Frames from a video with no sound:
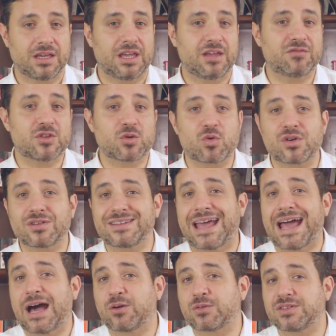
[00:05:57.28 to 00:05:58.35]
If they weren't
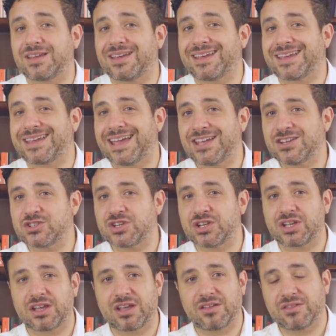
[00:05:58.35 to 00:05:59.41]
out
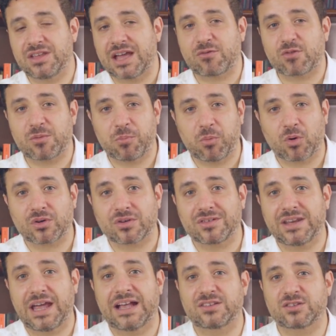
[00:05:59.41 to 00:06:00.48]
engaging in the ever-important
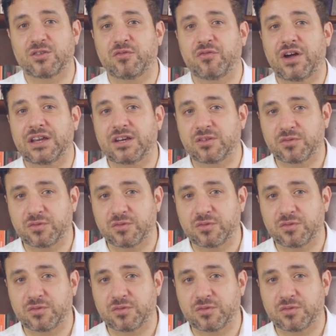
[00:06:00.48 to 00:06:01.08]
task of finding